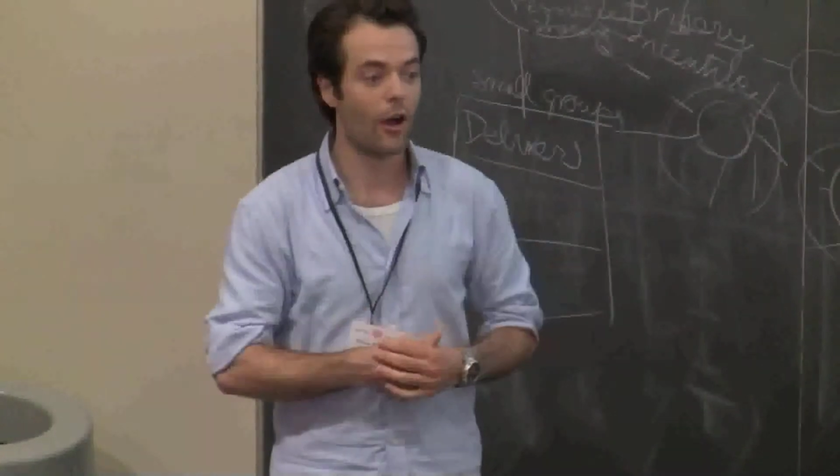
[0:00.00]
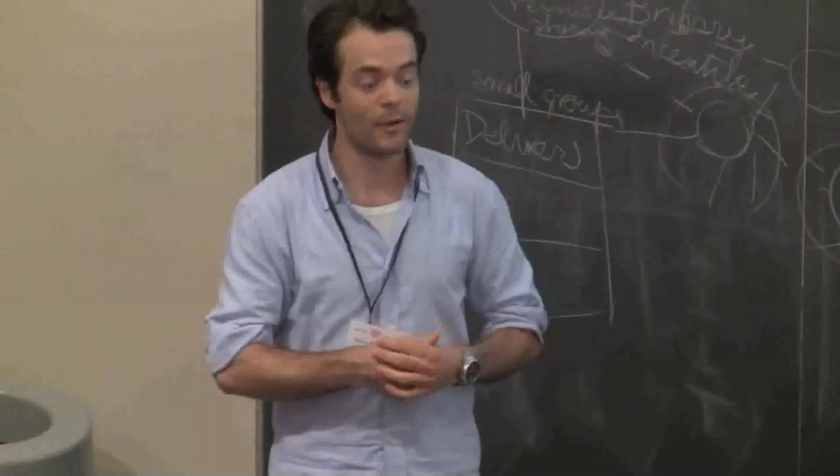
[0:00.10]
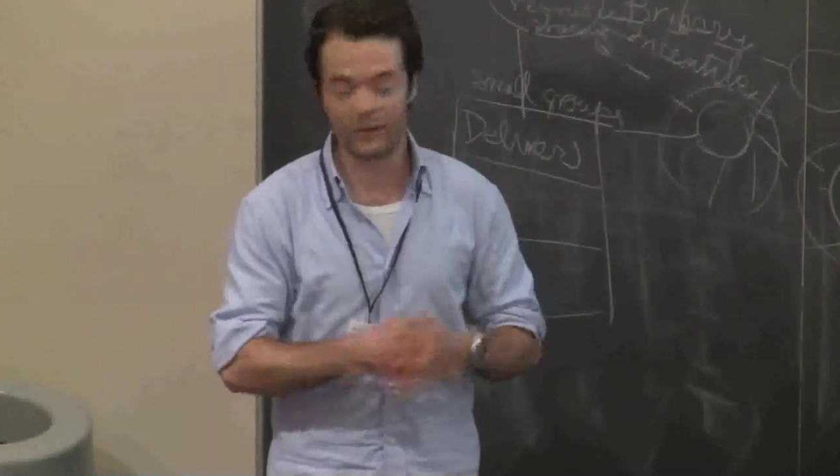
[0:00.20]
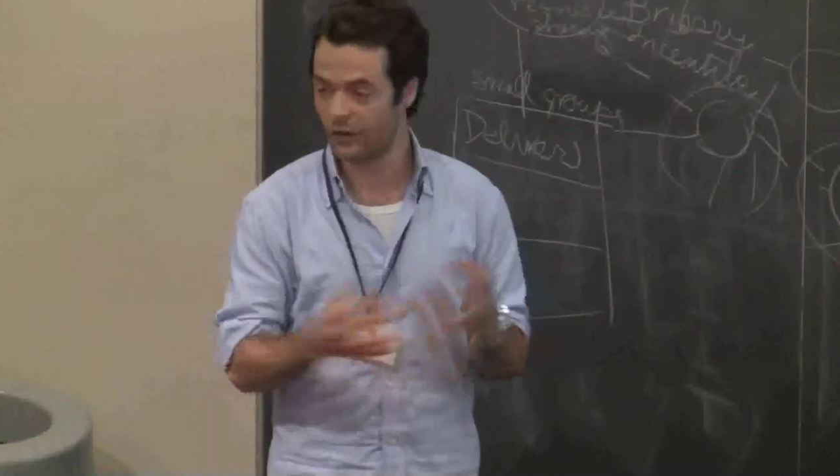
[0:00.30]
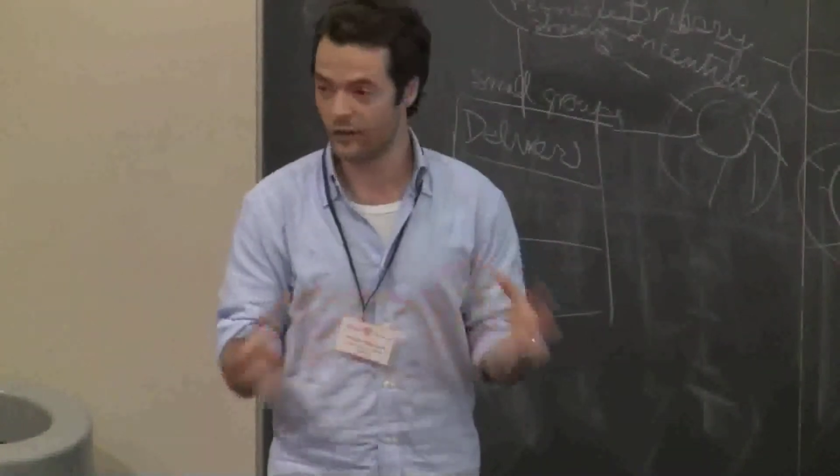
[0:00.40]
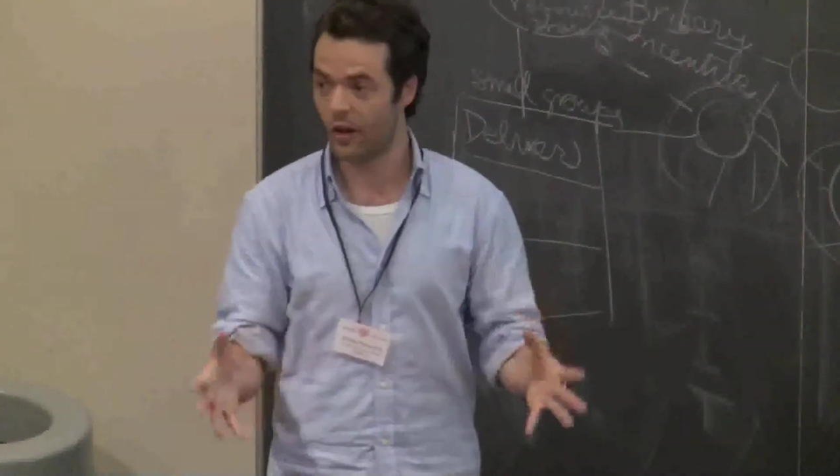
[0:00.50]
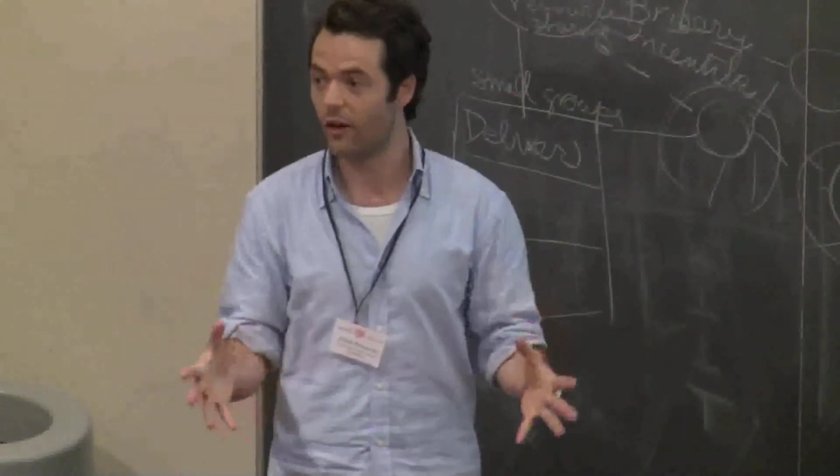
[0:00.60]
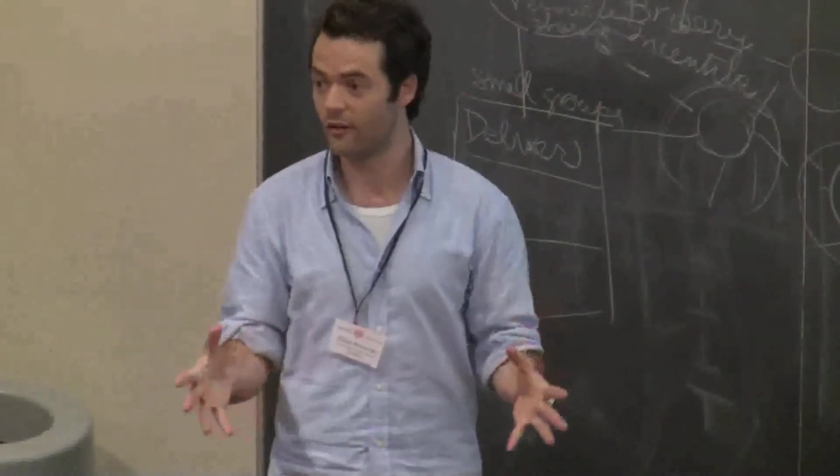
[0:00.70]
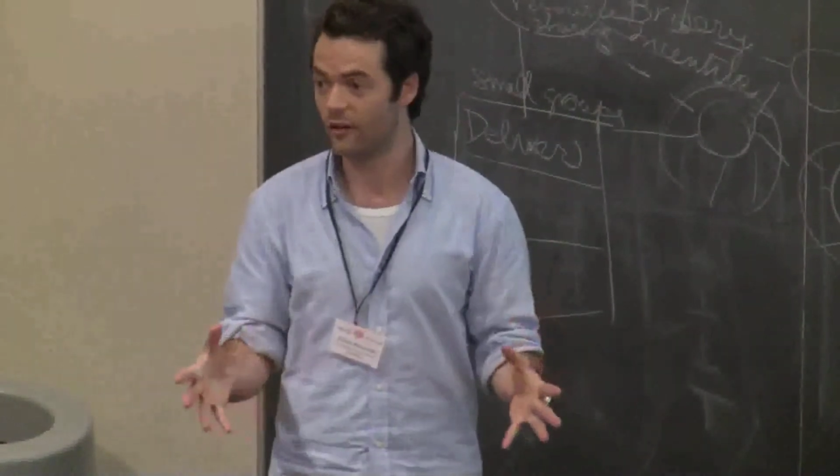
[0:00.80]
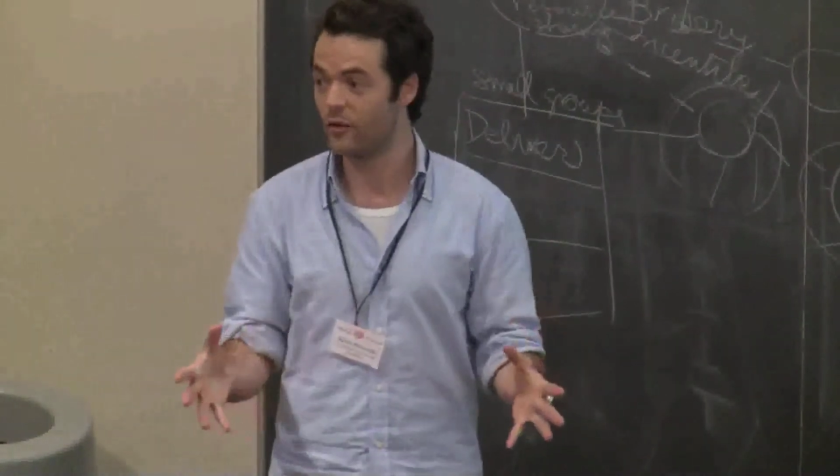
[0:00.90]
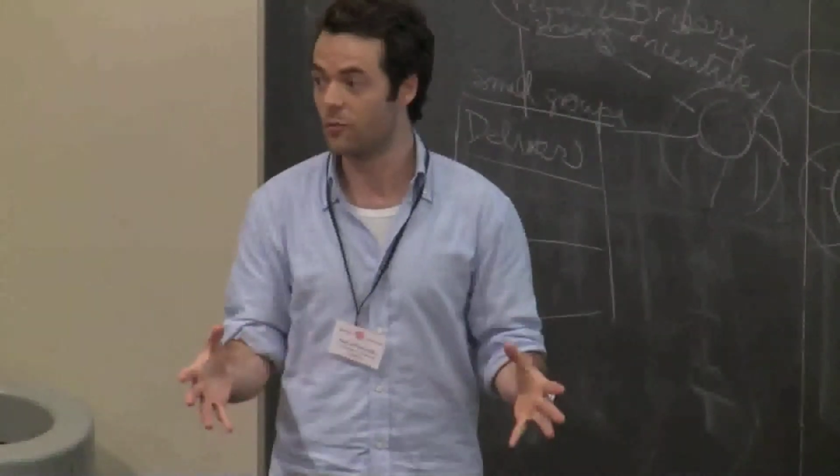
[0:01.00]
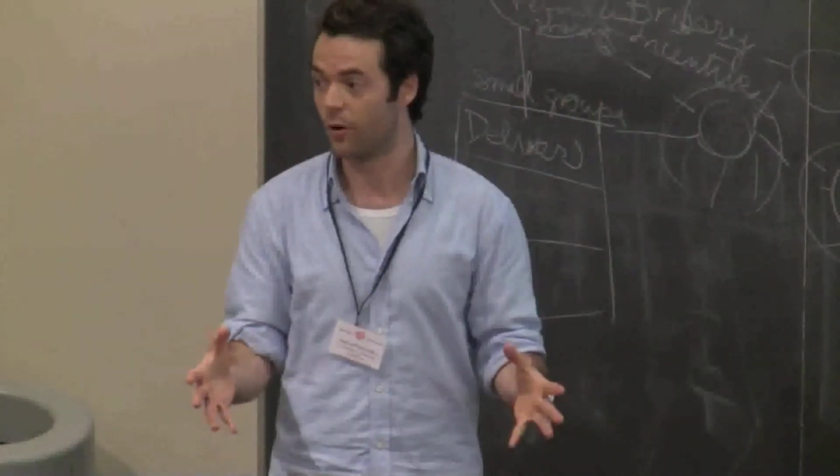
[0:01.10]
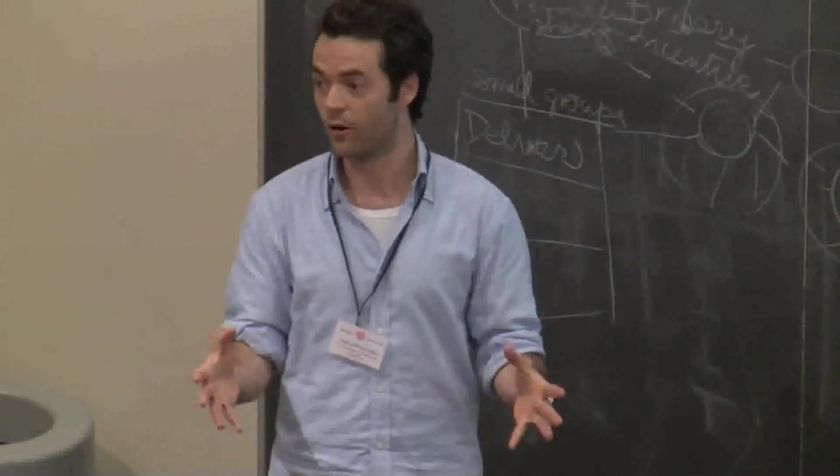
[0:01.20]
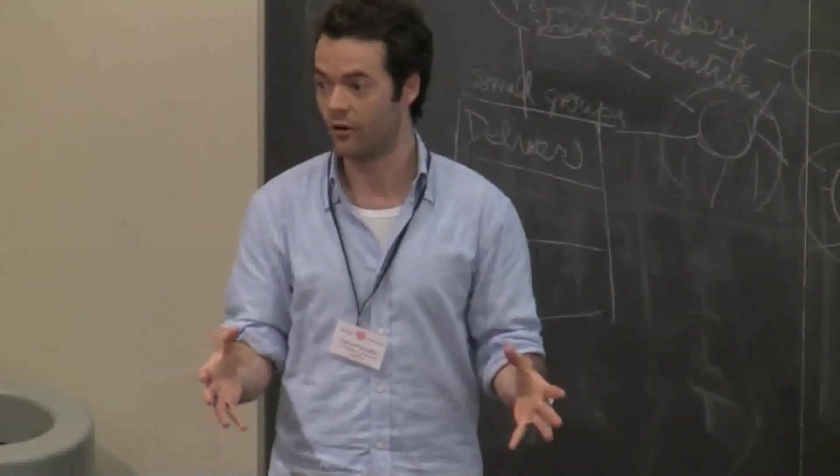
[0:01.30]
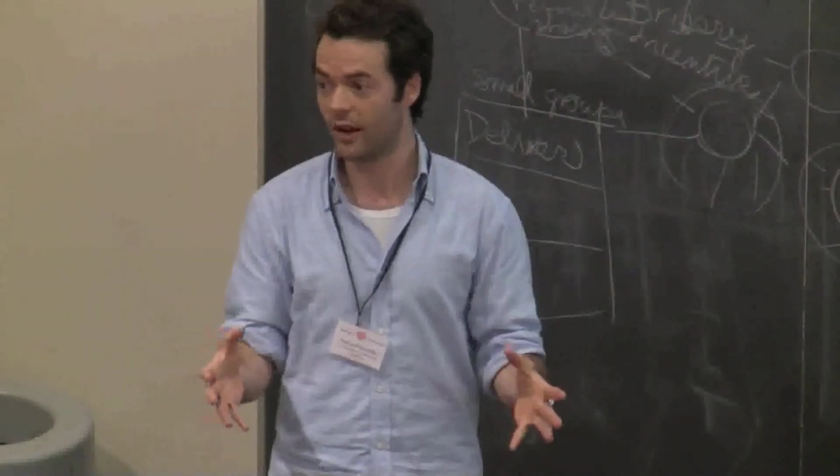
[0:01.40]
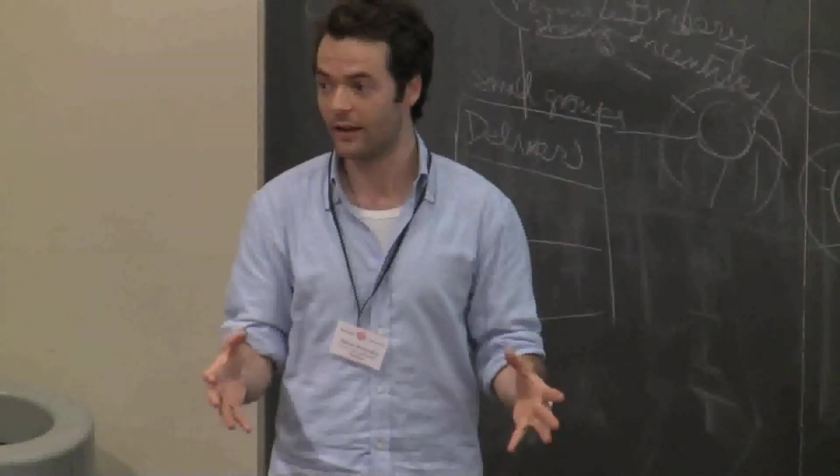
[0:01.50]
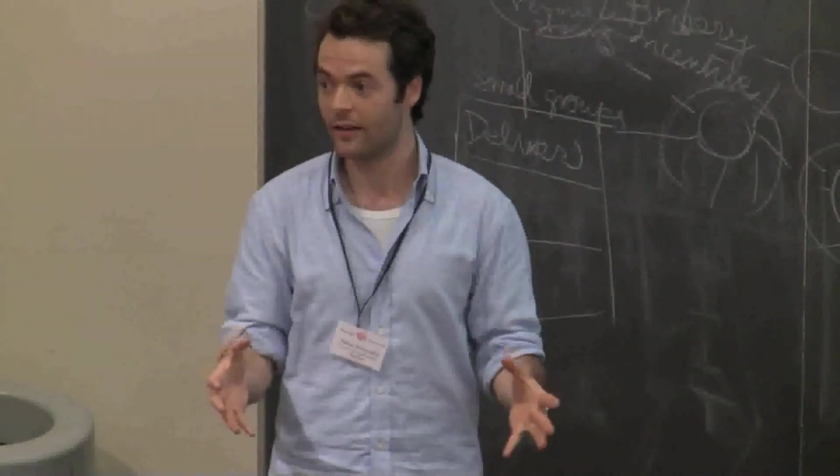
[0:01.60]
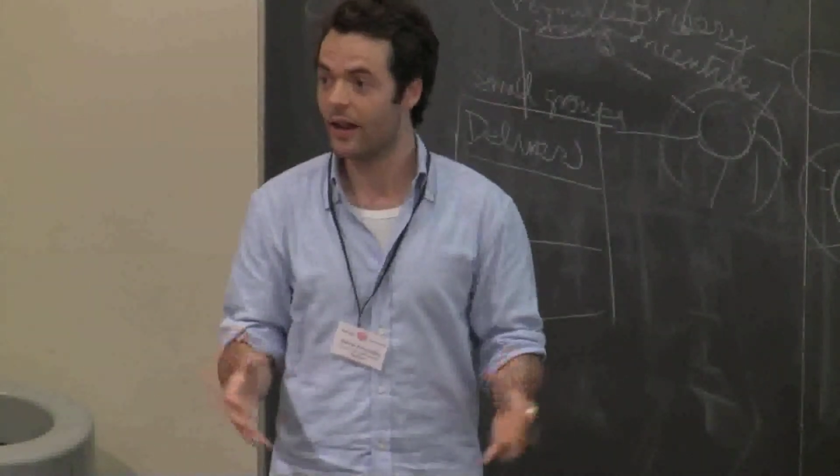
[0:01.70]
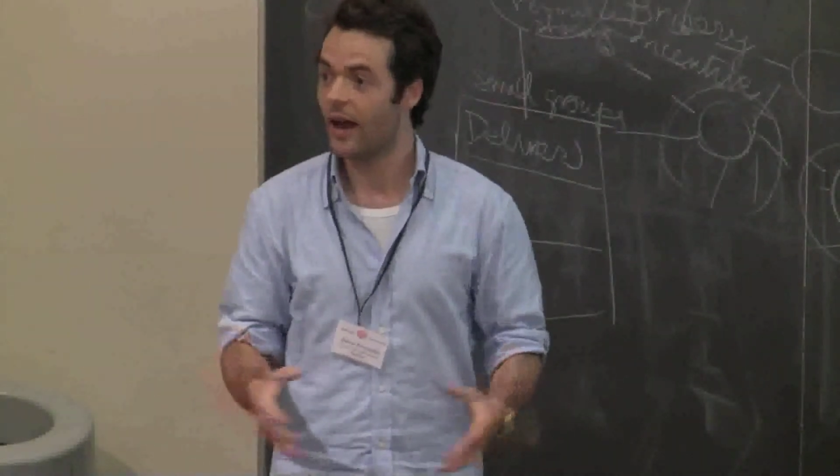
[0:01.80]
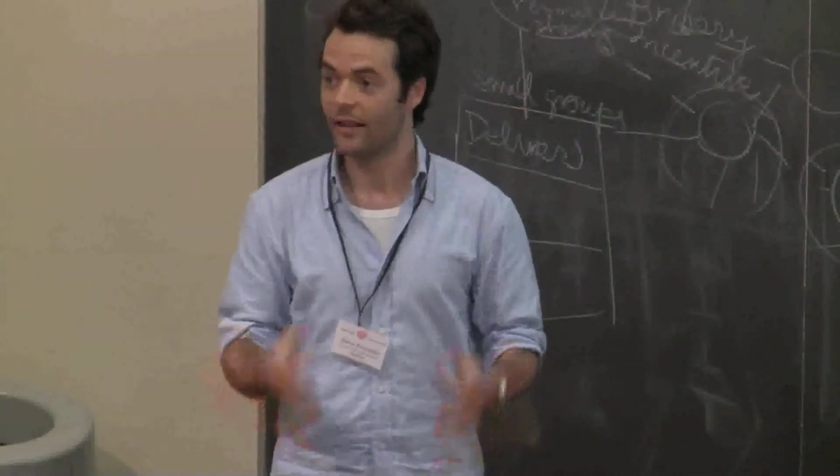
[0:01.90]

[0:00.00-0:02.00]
He just launched his new project.